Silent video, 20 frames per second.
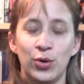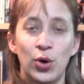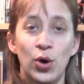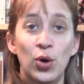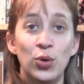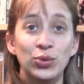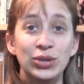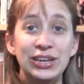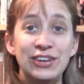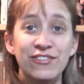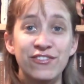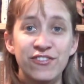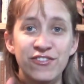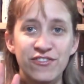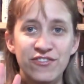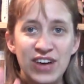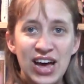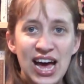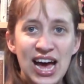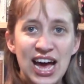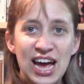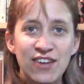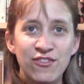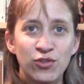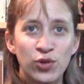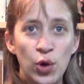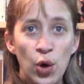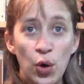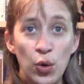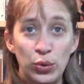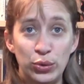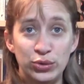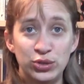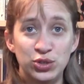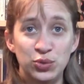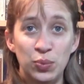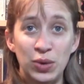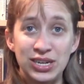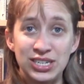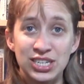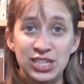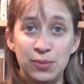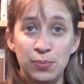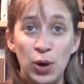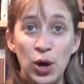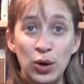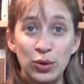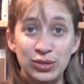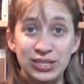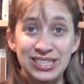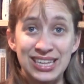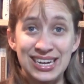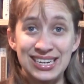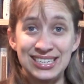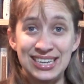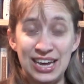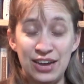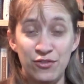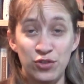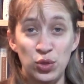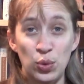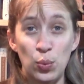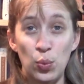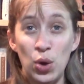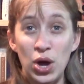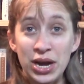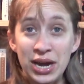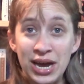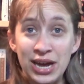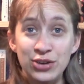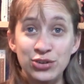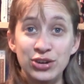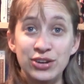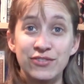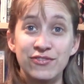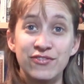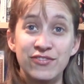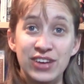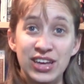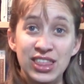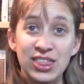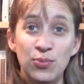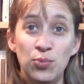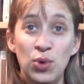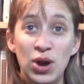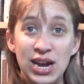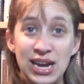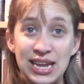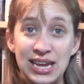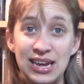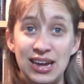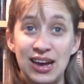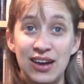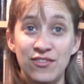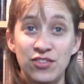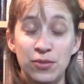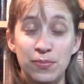Only 5 colts went to the post that day for the 105th running of the